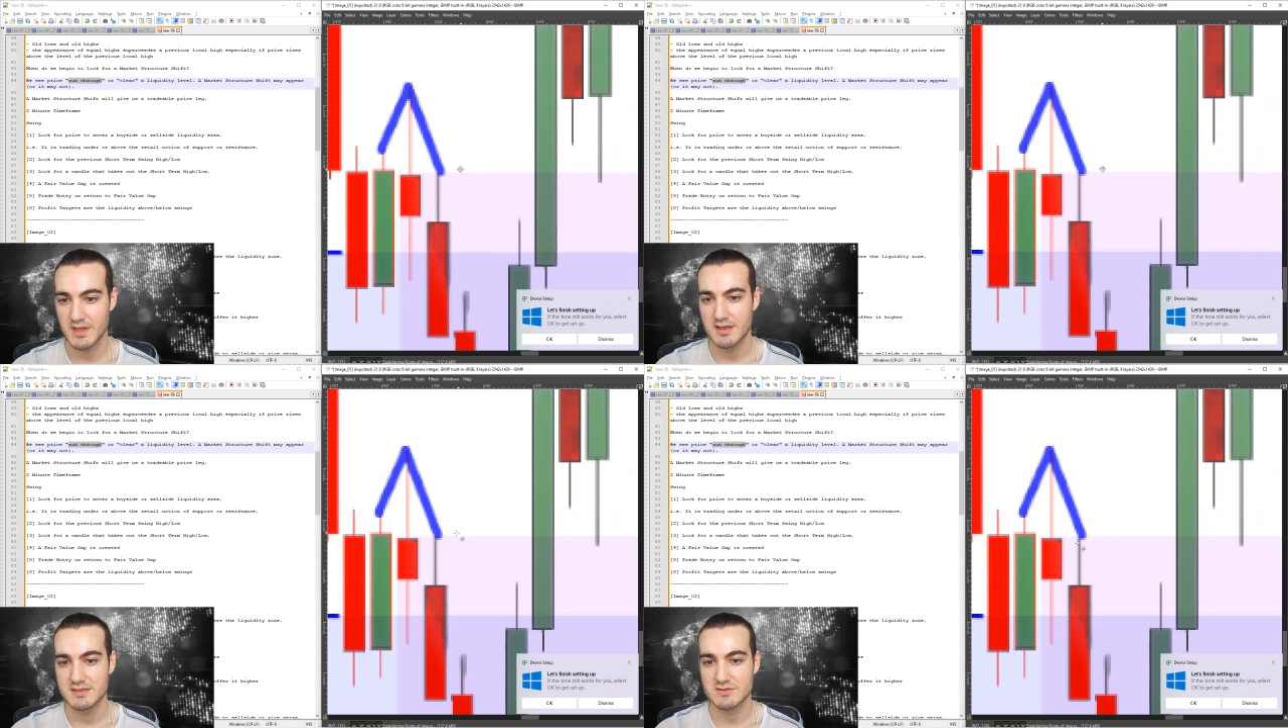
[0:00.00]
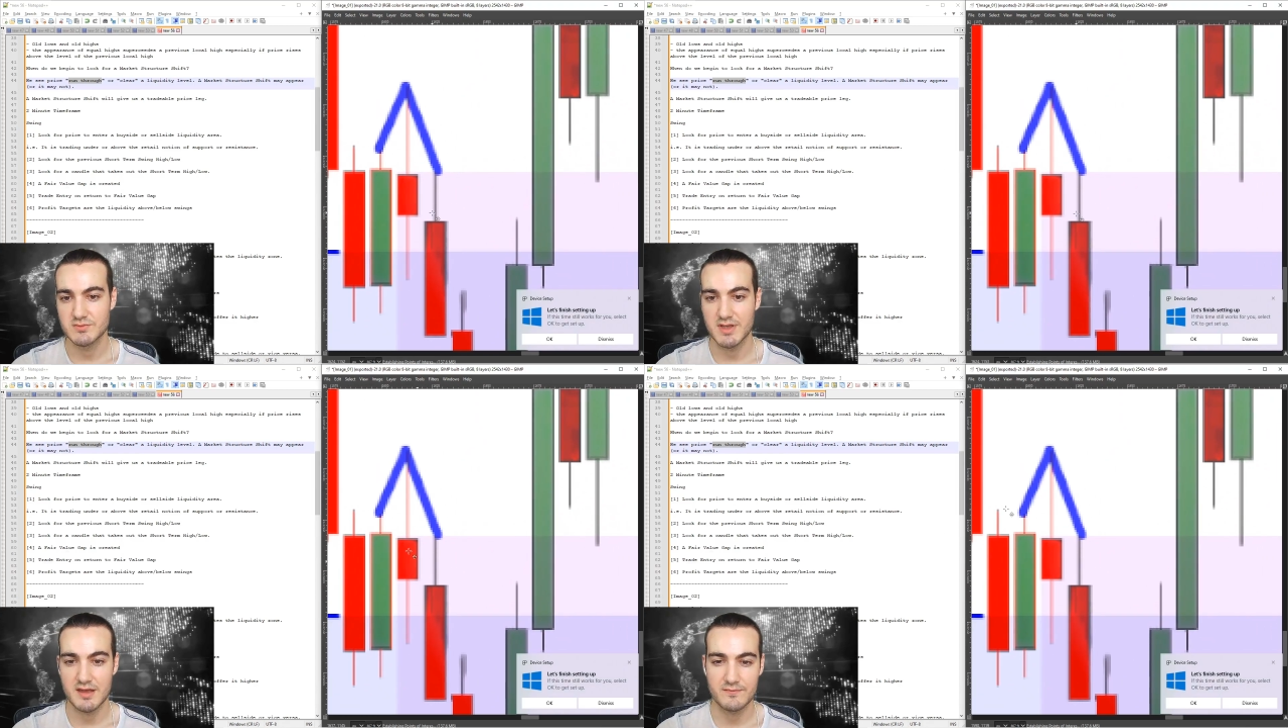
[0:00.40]
So we
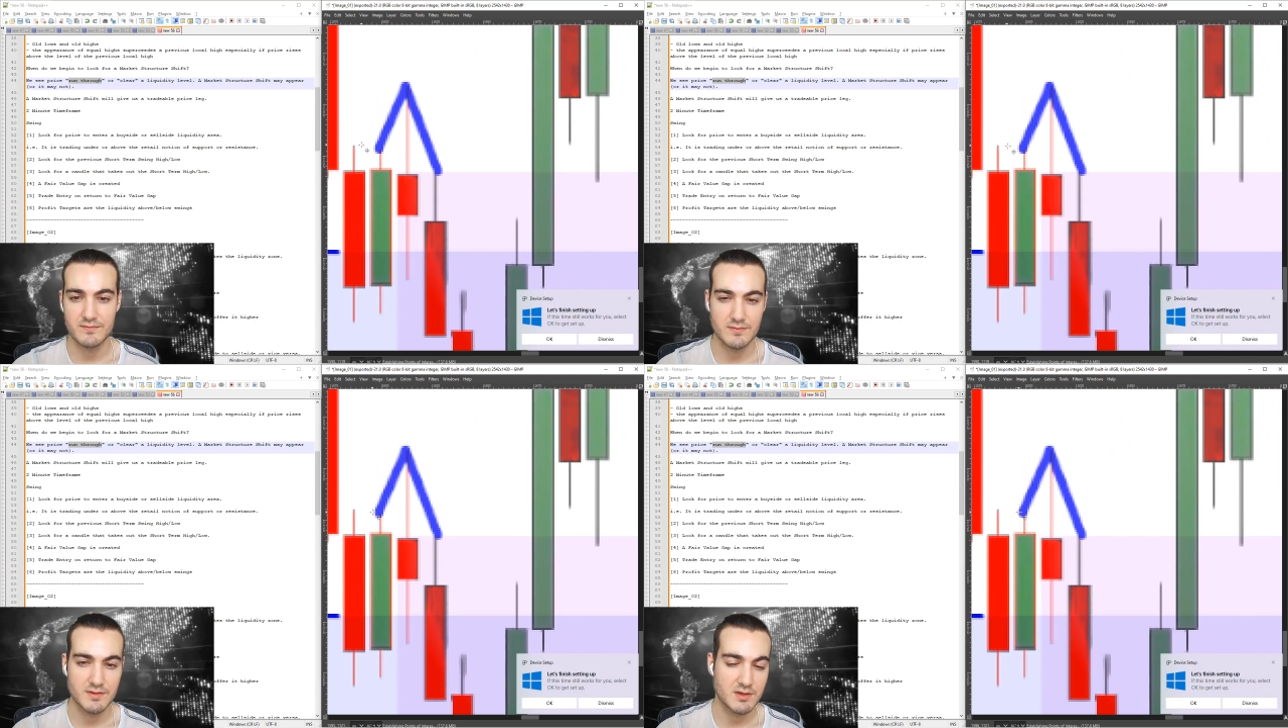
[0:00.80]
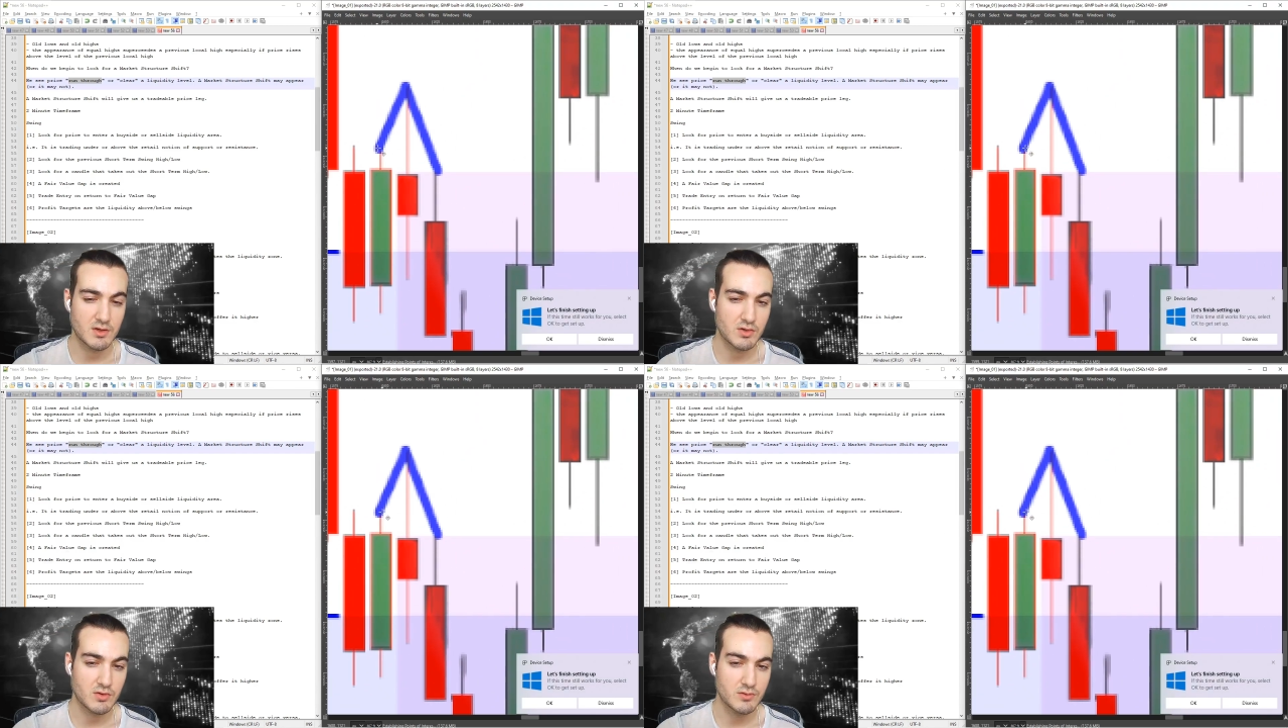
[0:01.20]
have the
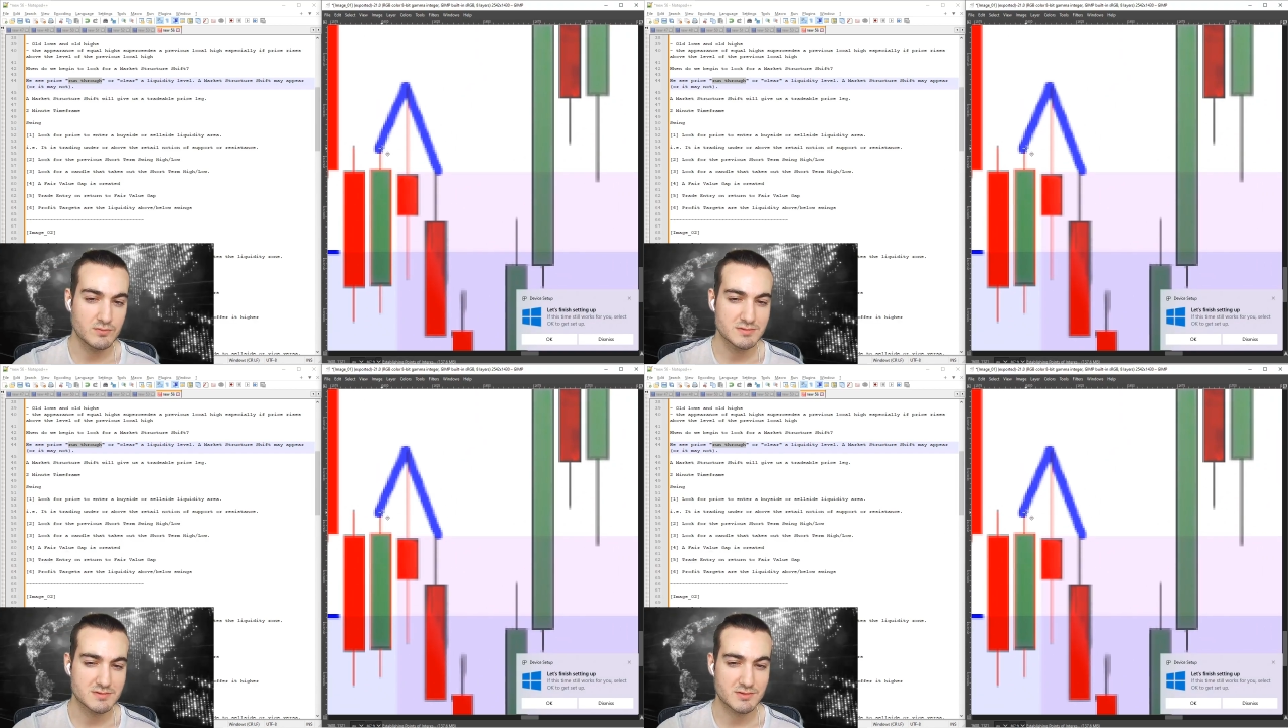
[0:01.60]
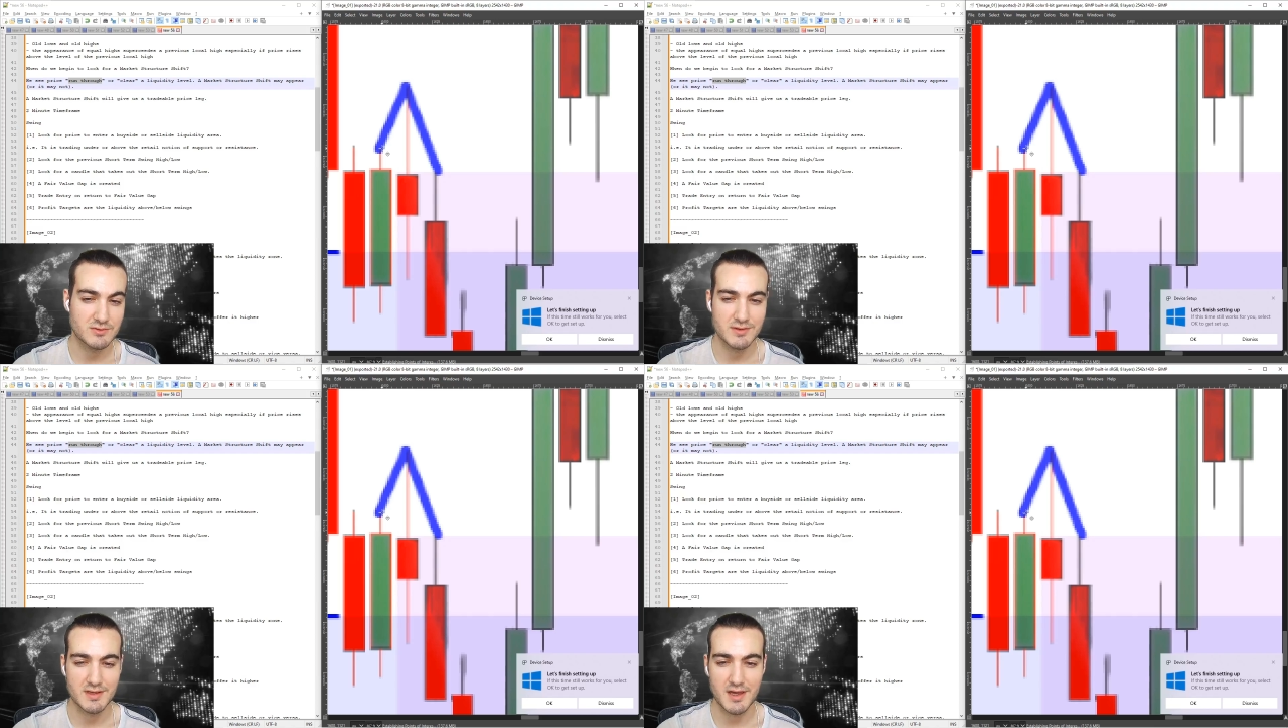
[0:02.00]
close, or
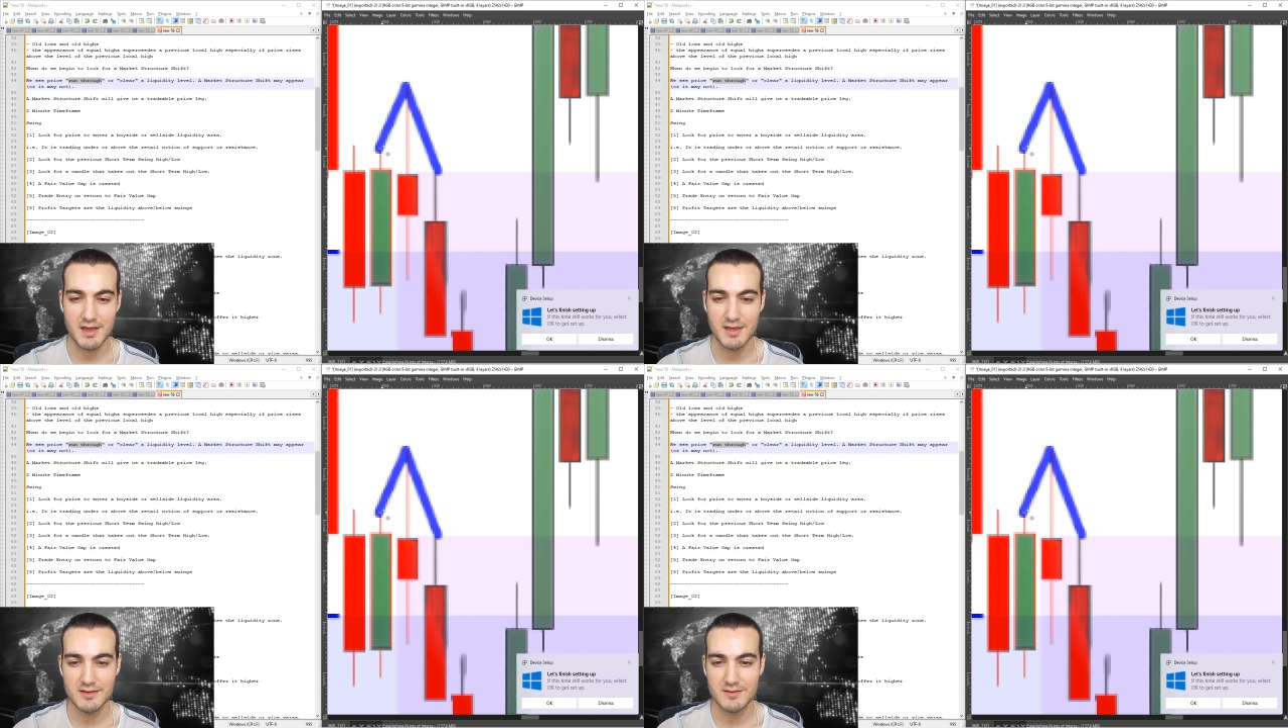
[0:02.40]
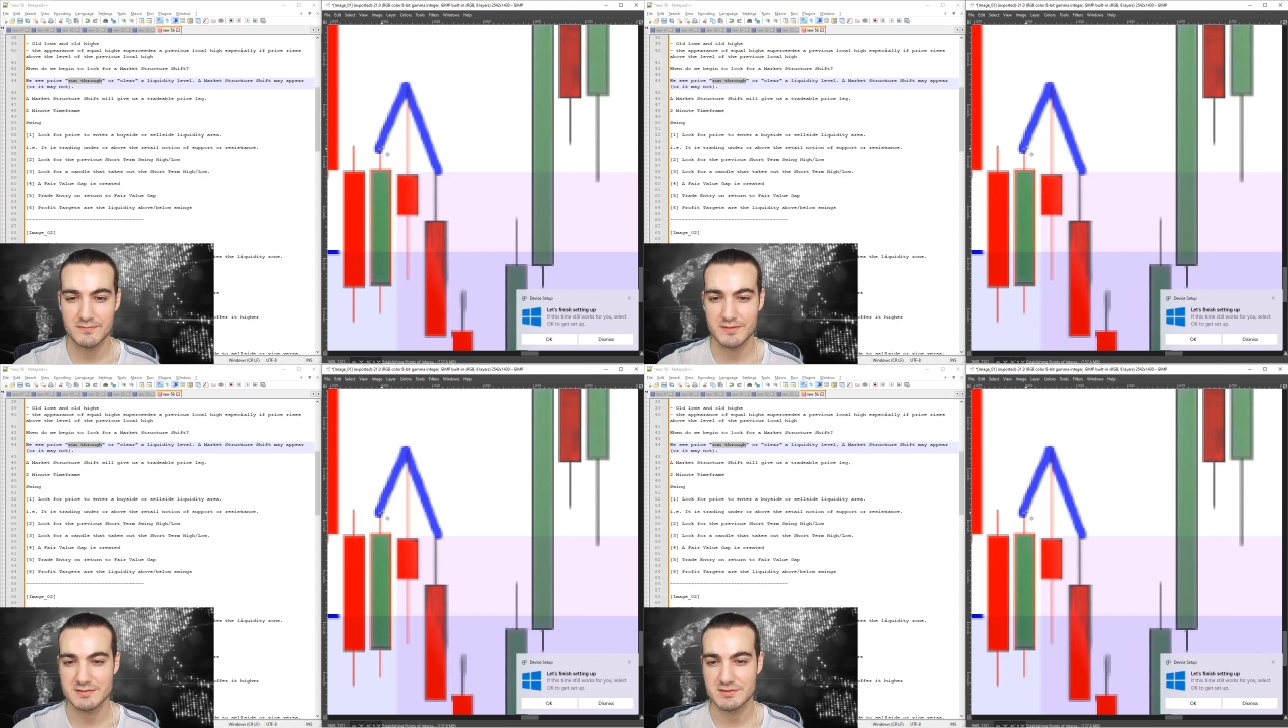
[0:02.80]
the high of
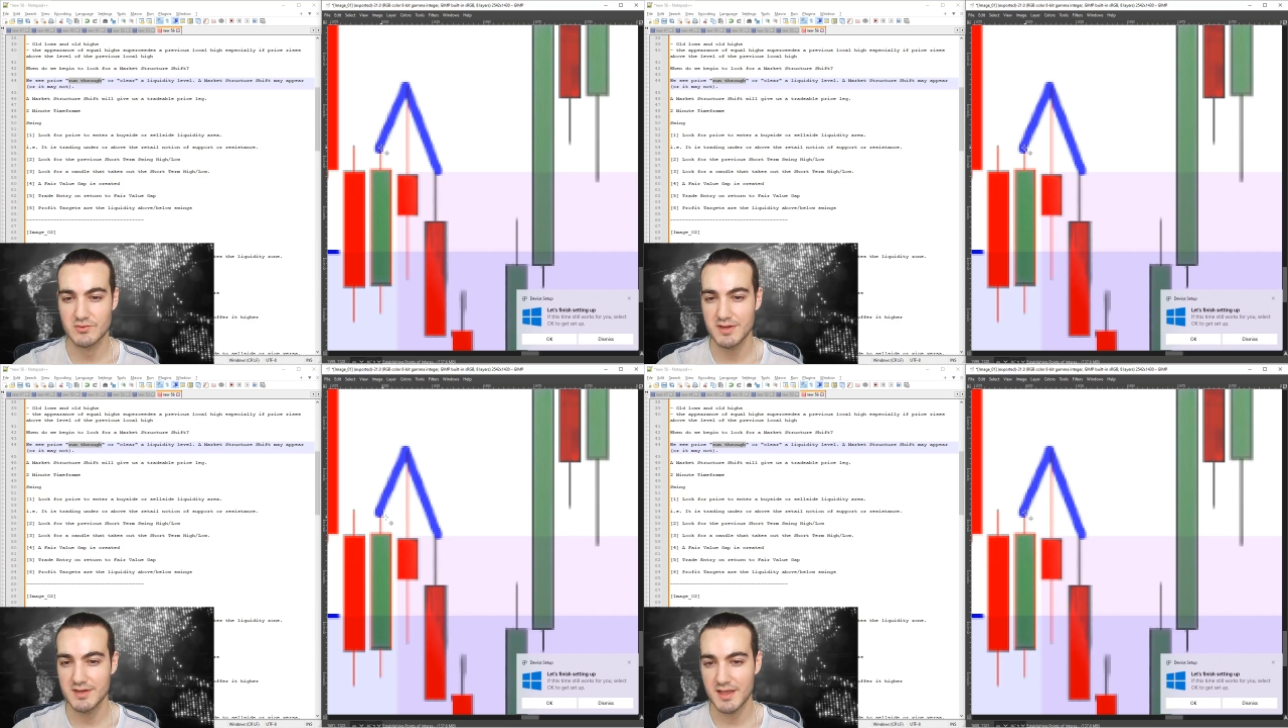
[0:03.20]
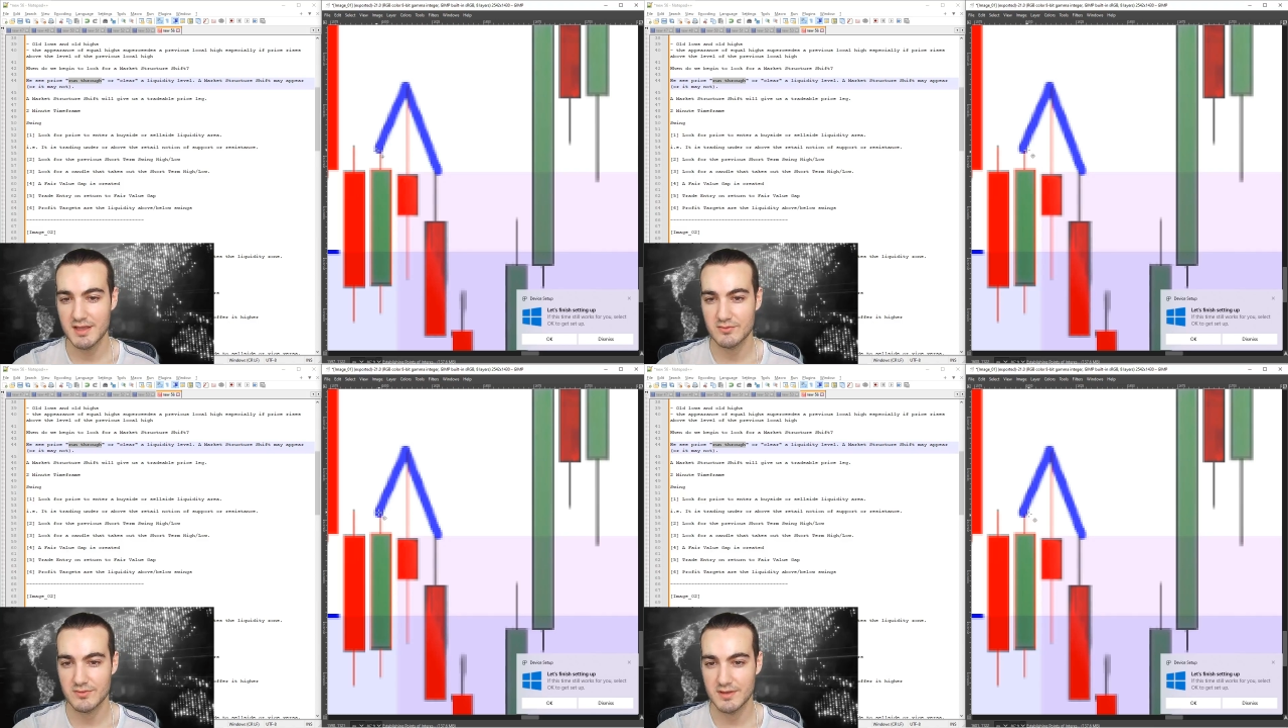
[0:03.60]
this green
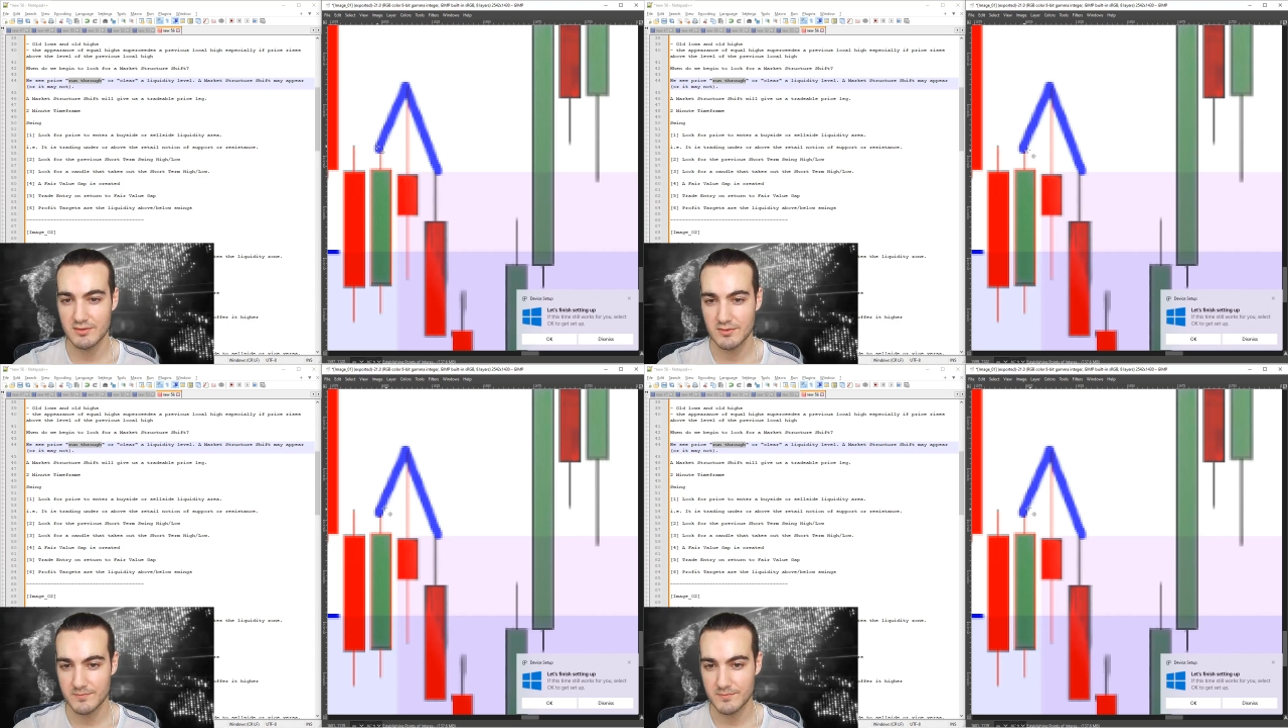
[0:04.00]
candle here,